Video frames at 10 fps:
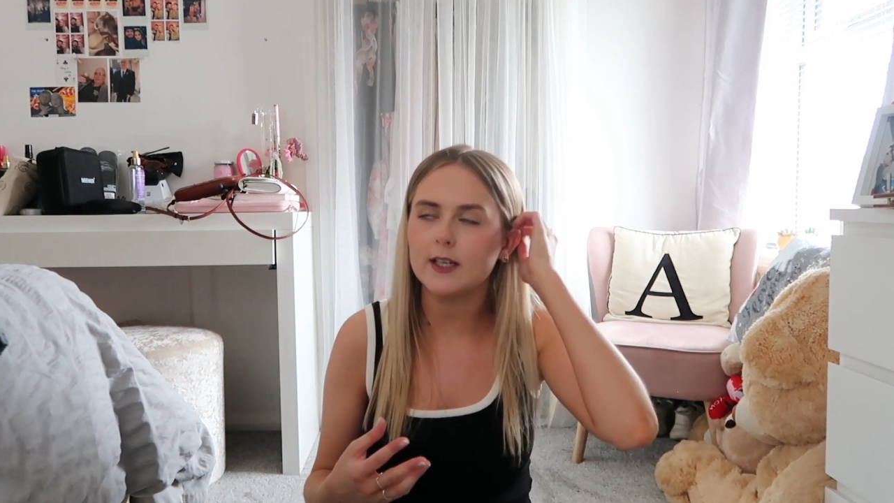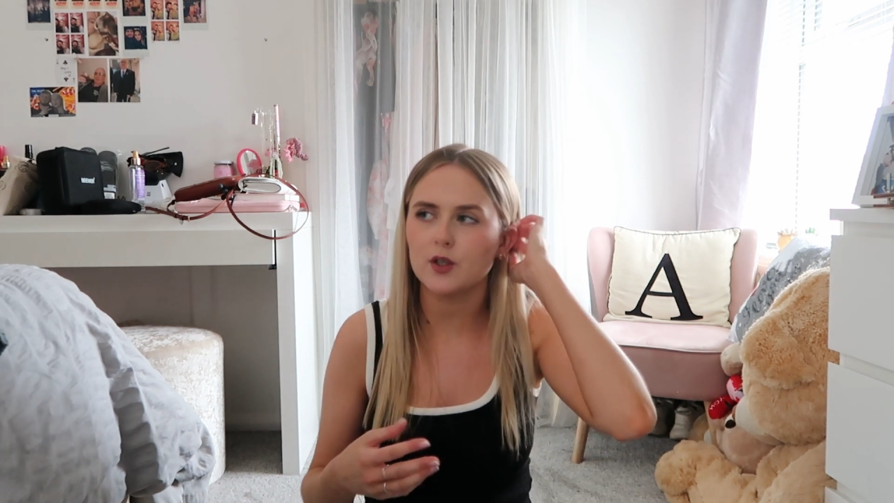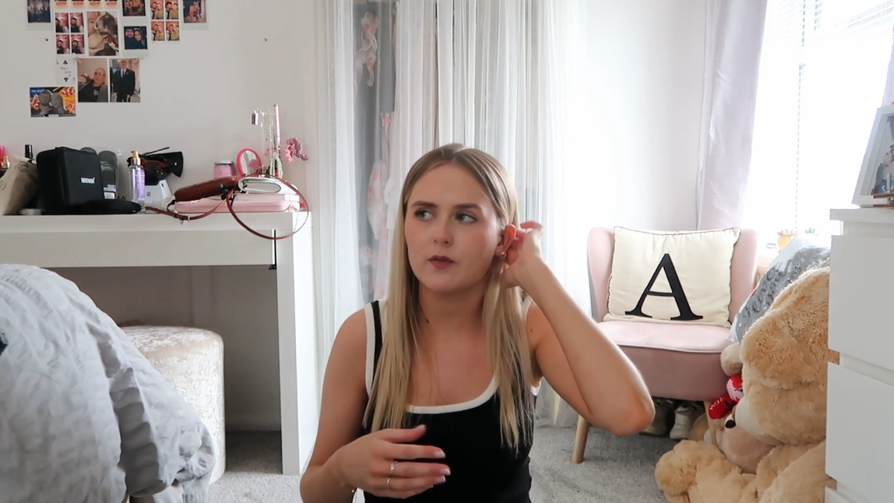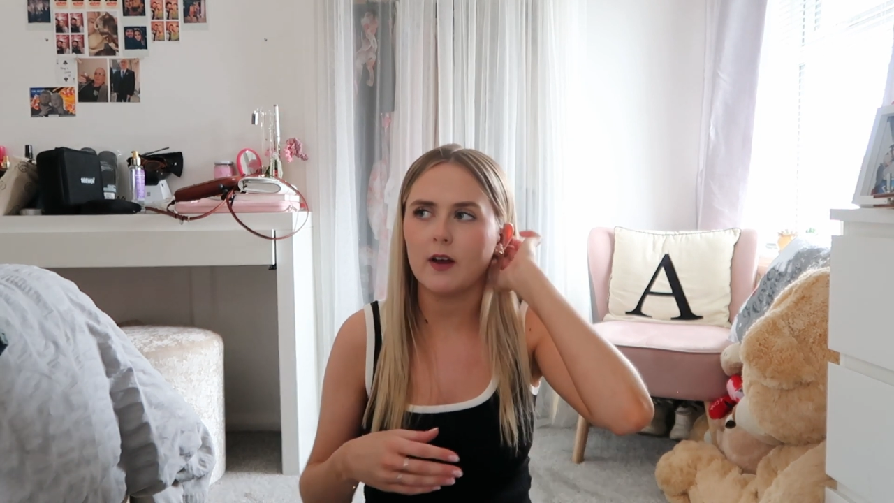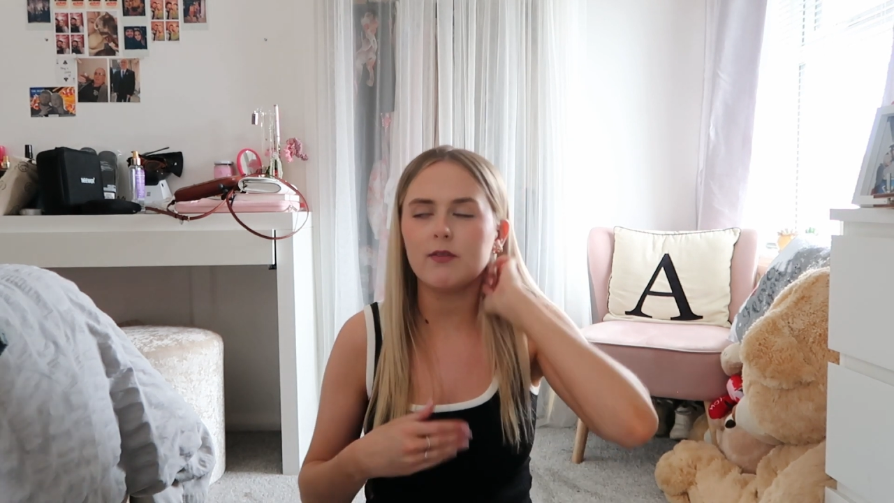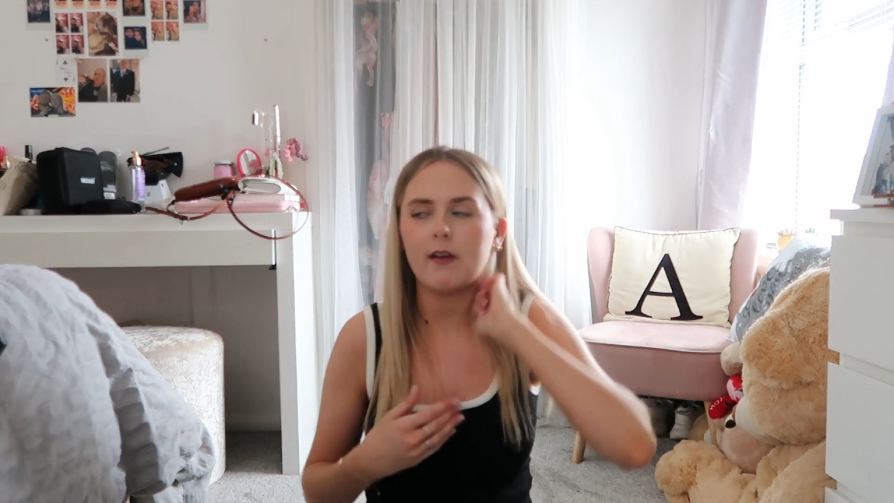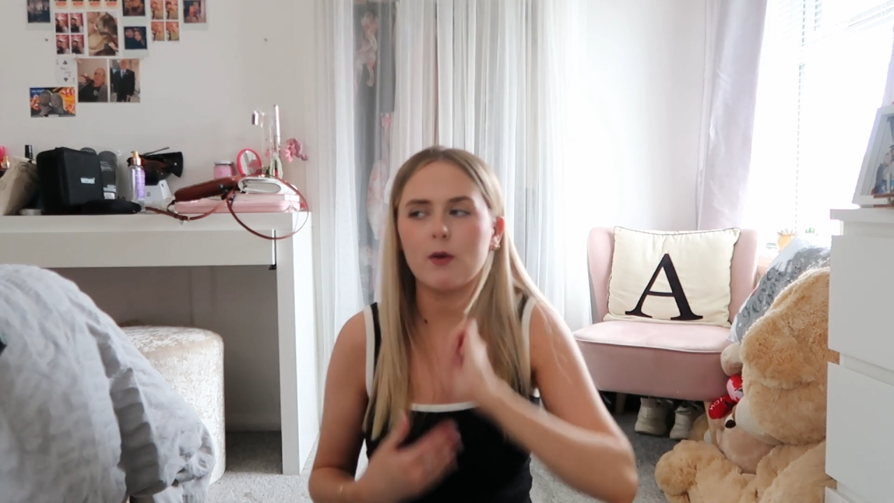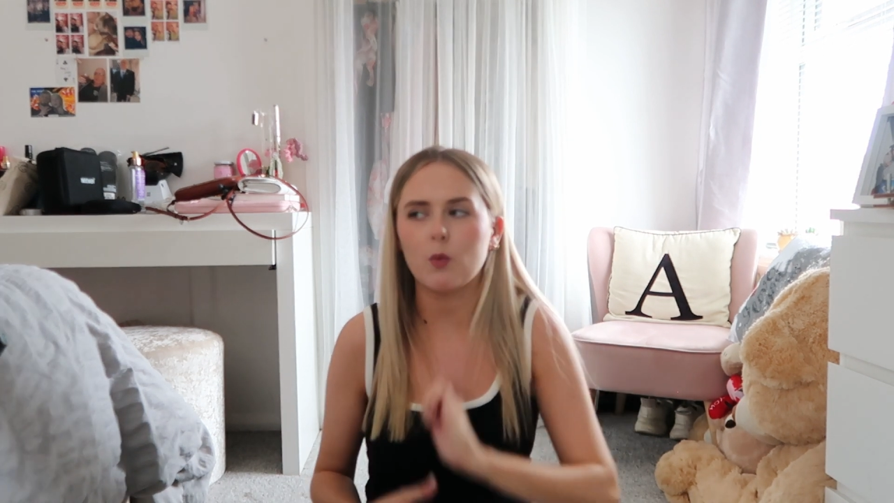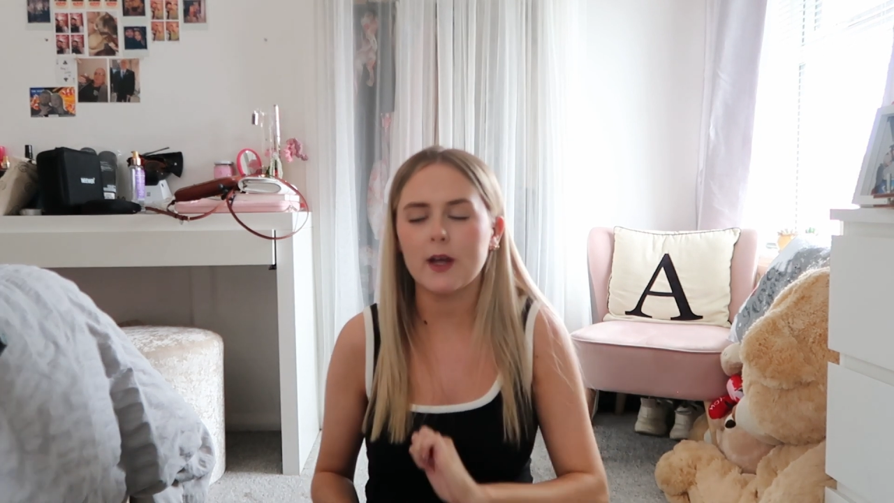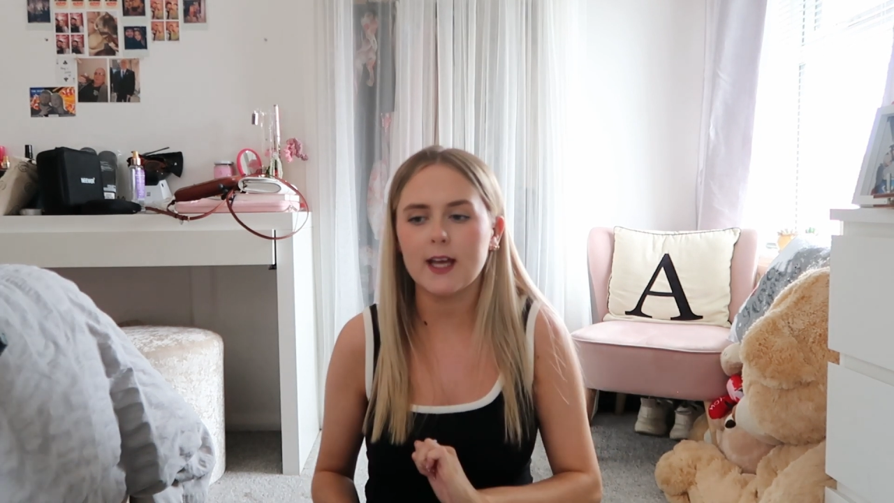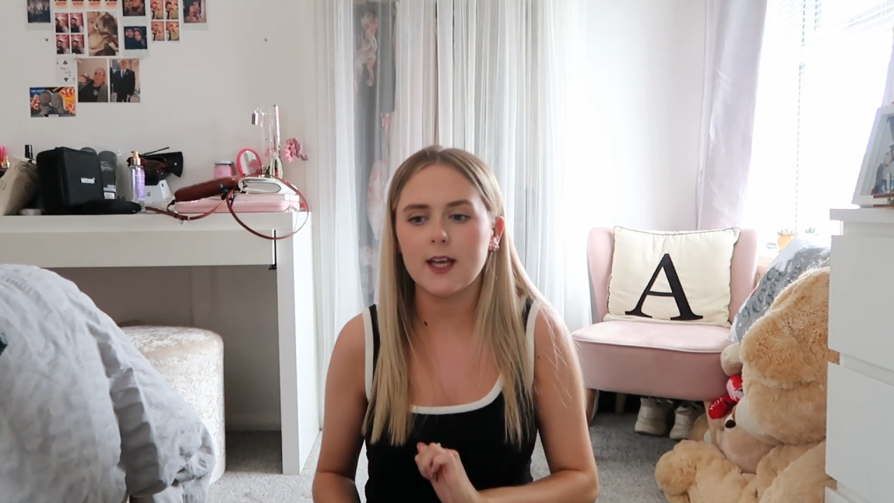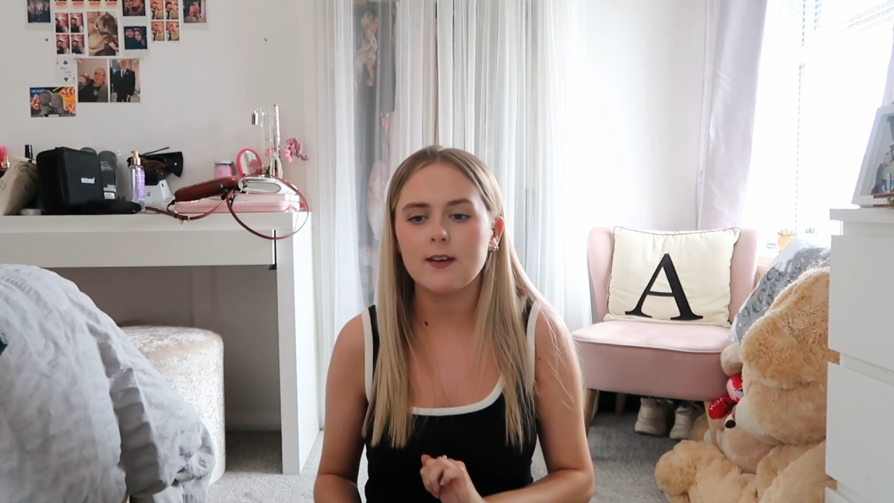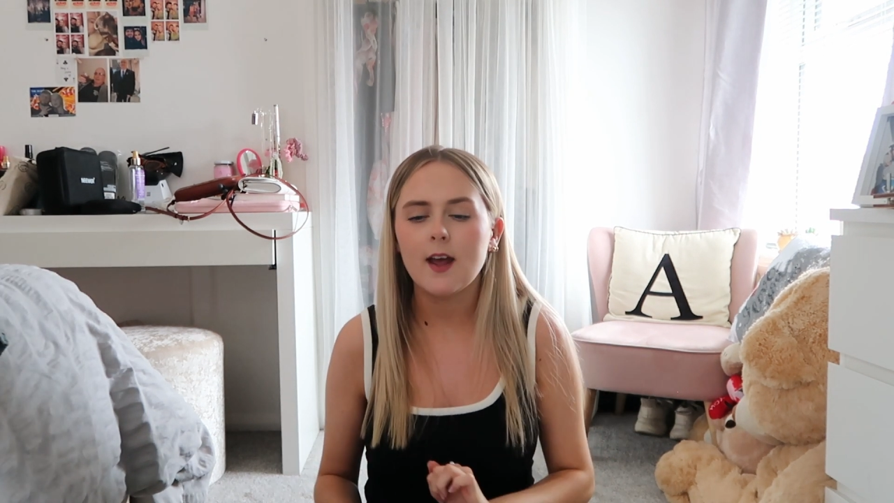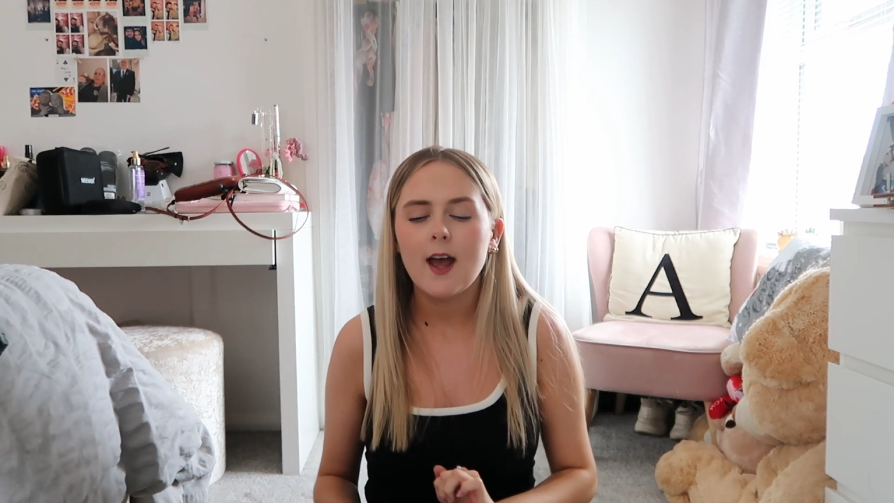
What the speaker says: it just felt very weird,